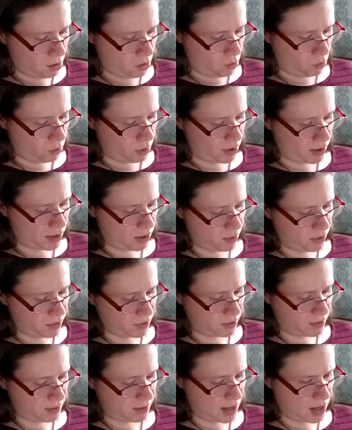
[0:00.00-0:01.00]
While he
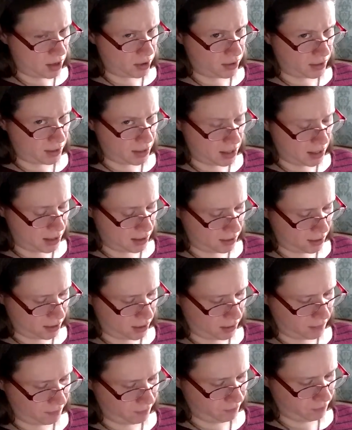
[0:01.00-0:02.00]
wasn't inheriting
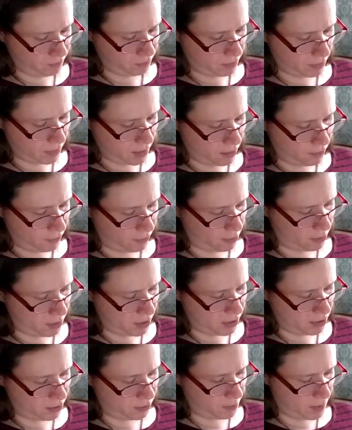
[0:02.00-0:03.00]
anything from
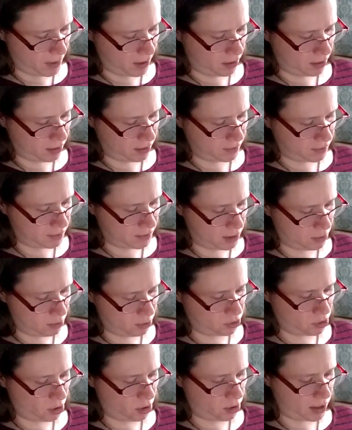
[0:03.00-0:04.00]
his parents, he
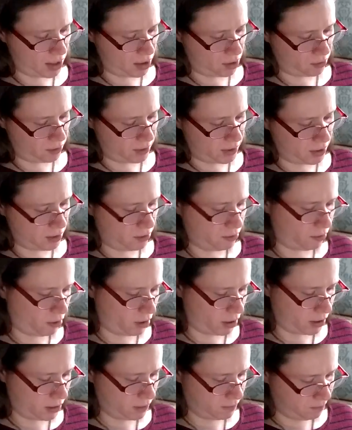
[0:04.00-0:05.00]
was taught how to read and
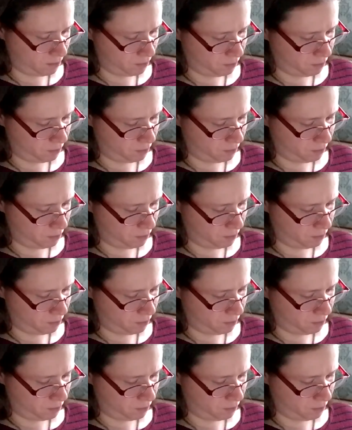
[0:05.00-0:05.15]
write.